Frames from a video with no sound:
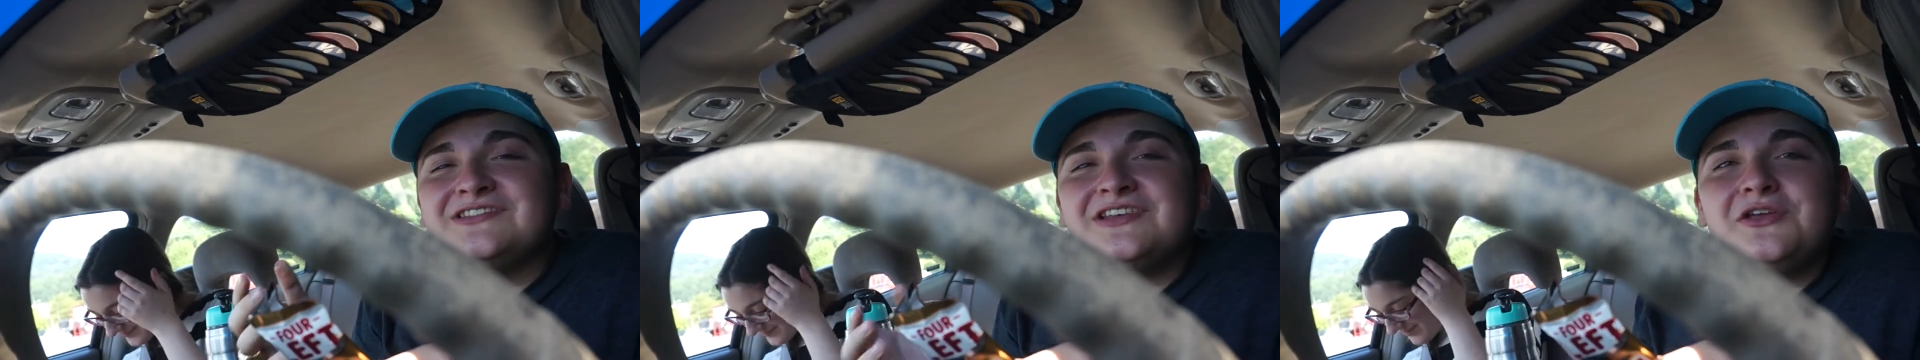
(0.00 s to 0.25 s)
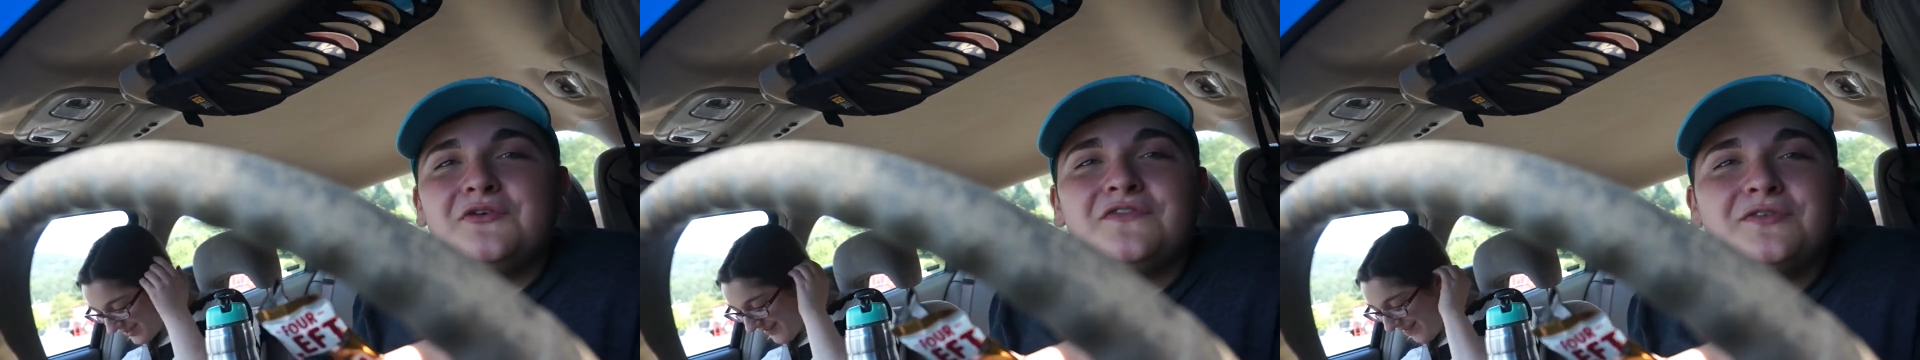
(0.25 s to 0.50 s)

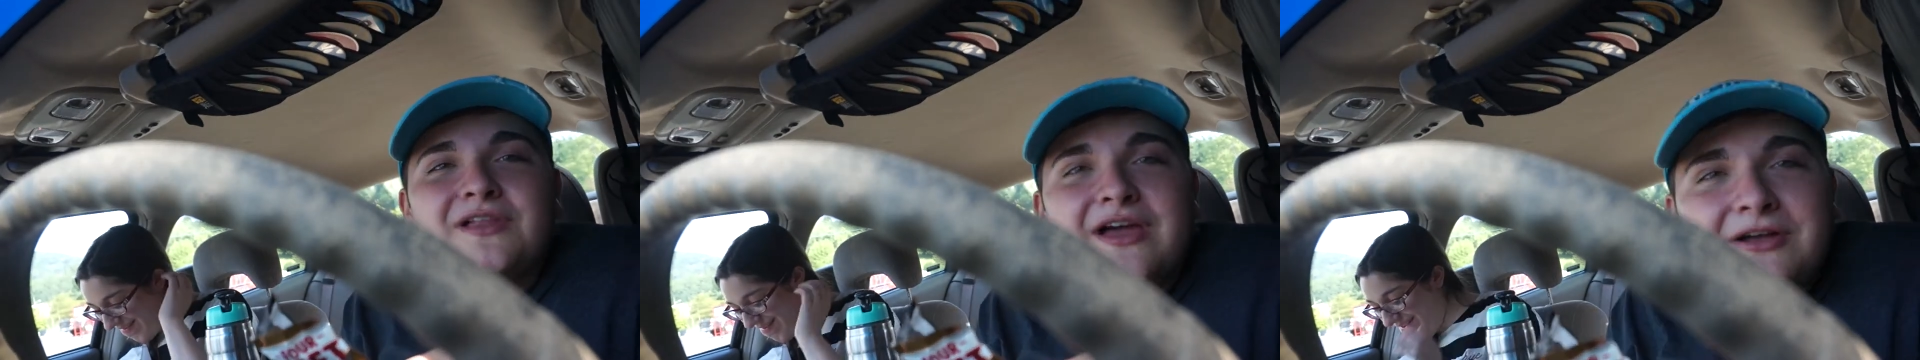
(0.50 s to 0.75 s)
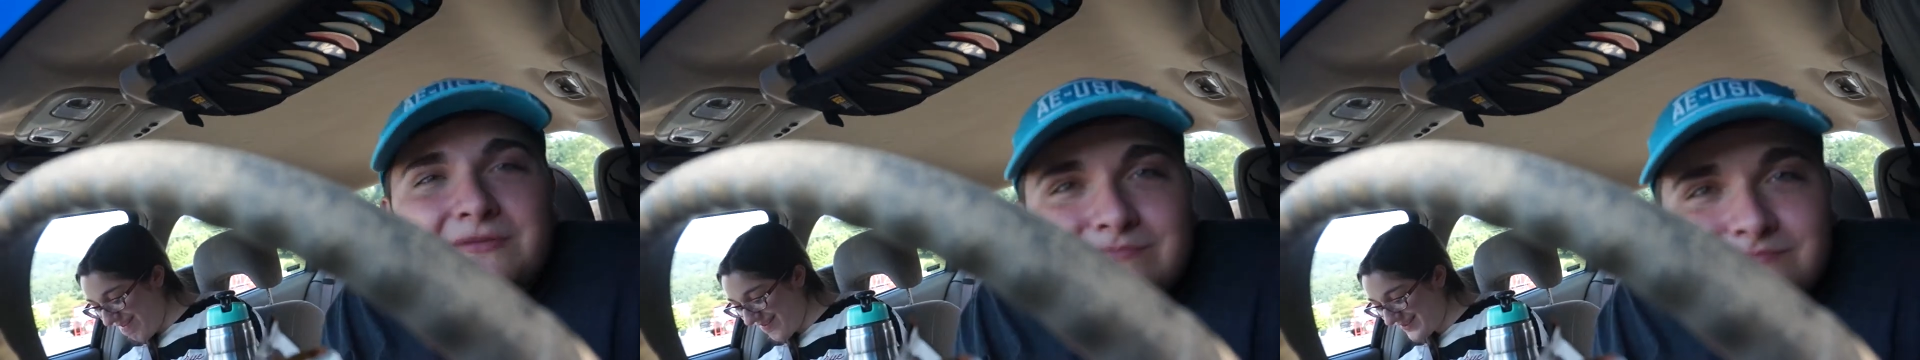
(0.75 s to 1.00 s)
see you for
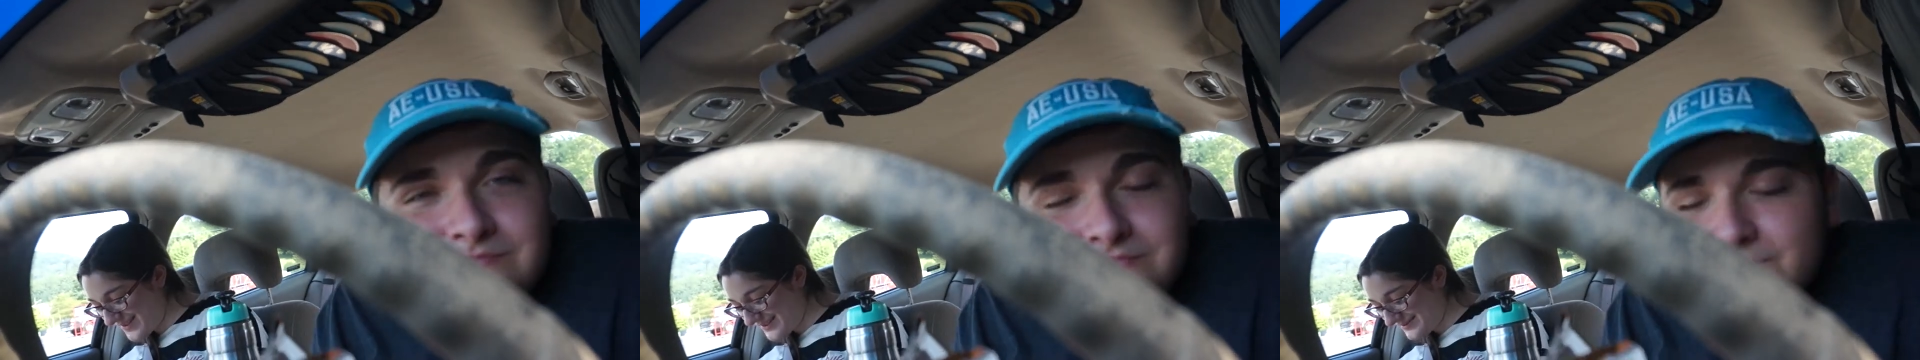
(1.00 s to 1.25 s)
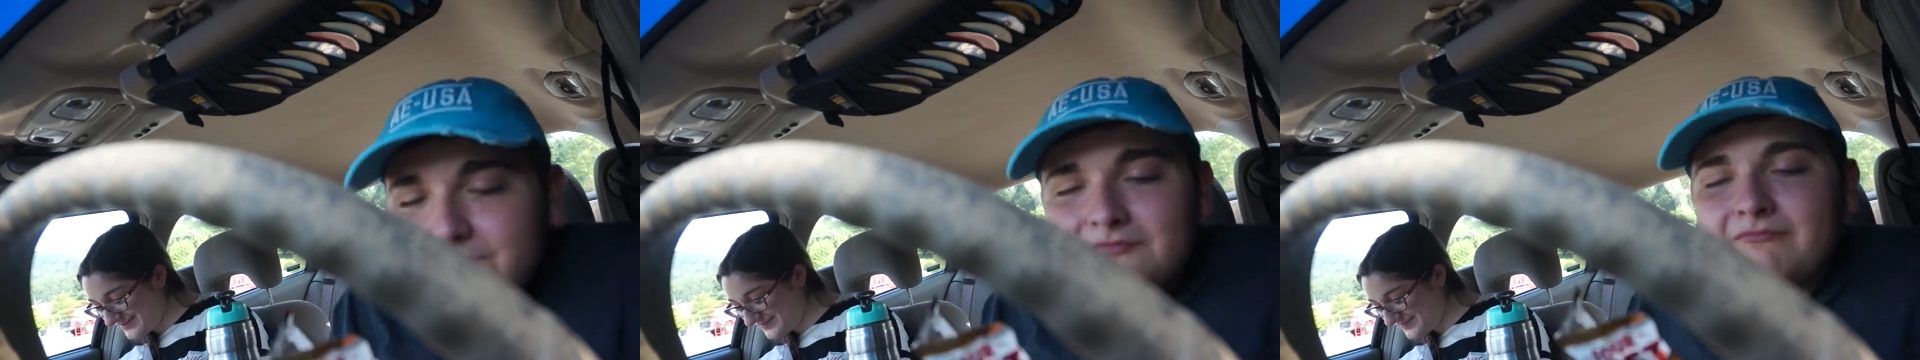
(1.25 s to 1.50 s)
like
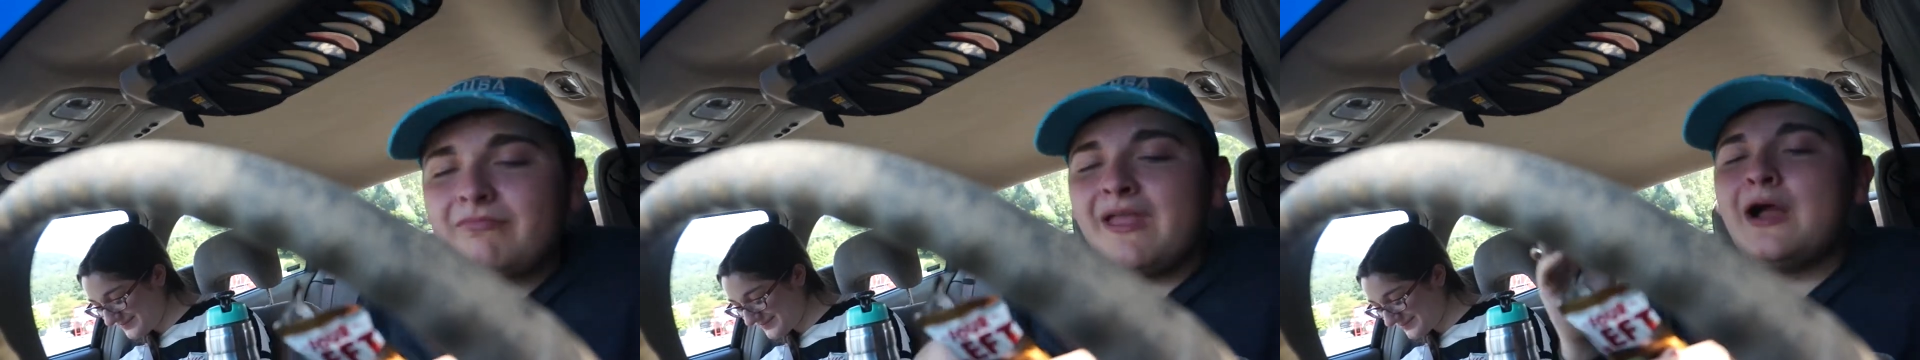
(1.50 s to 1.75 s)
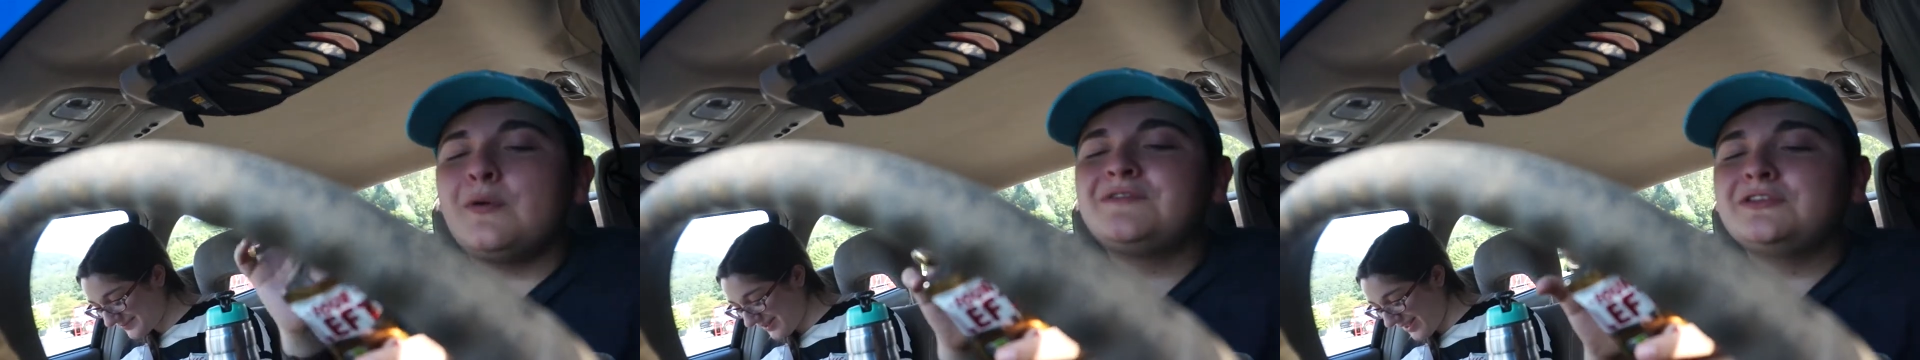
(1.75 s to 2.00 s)

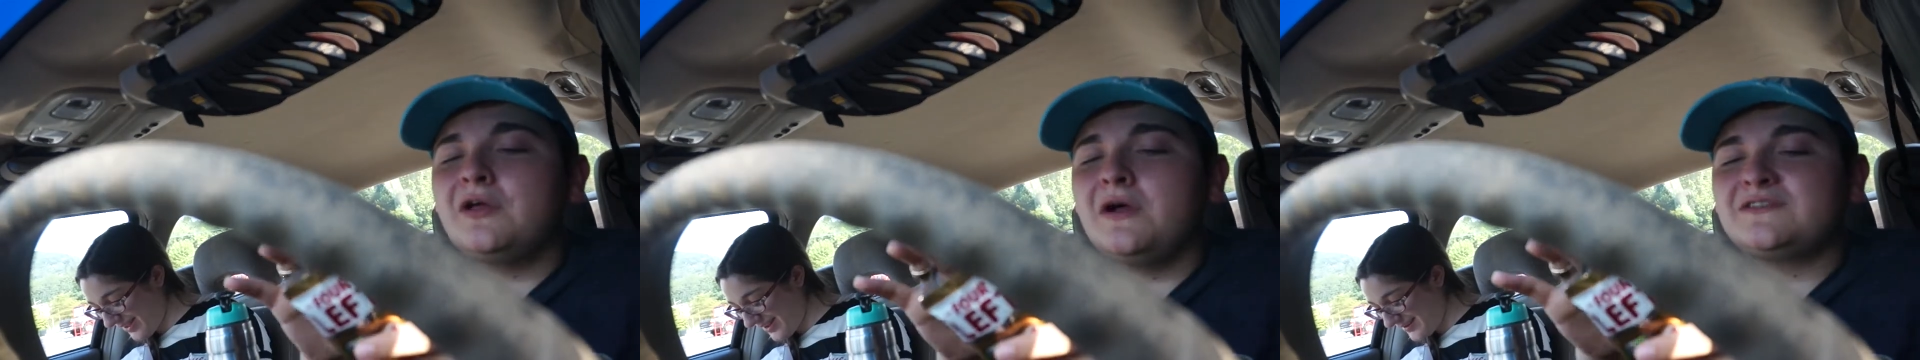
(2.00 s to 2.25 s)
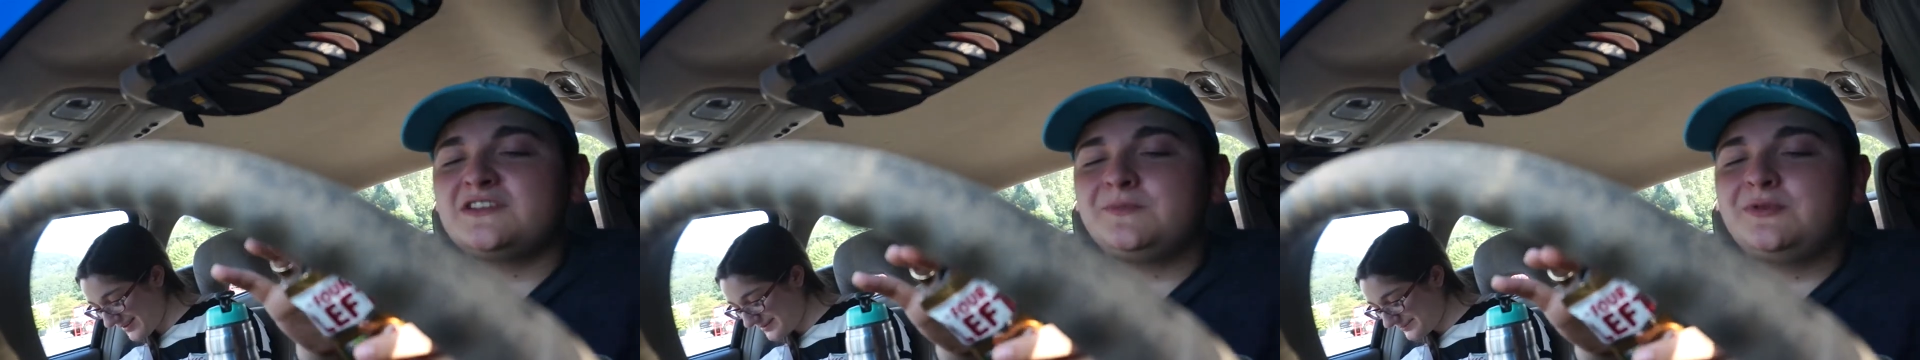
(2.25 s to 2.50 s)
however
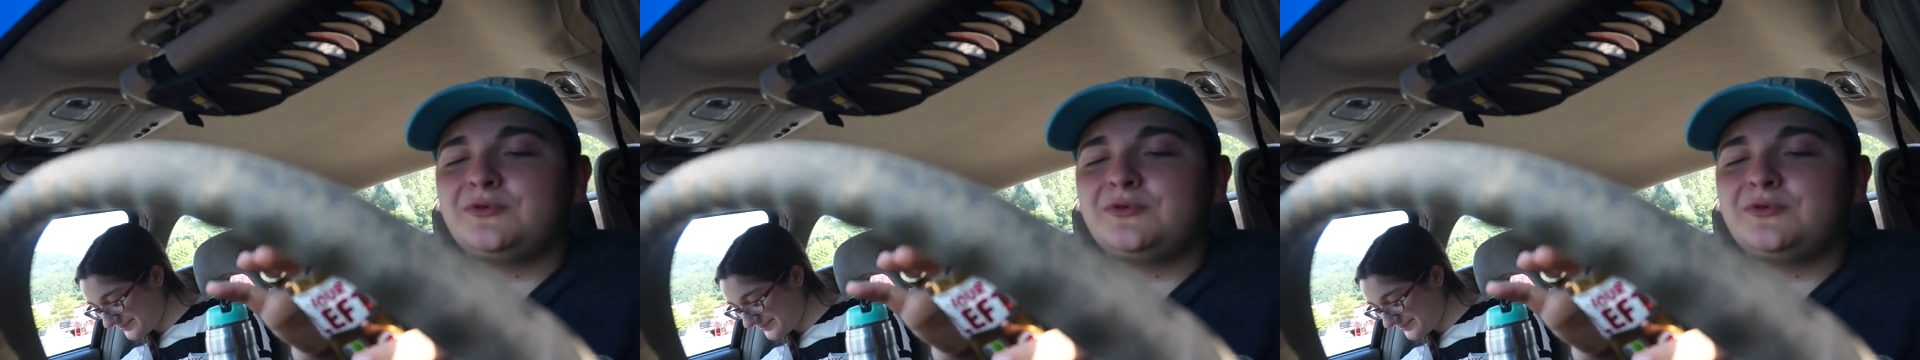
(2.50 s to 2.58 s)
long this has been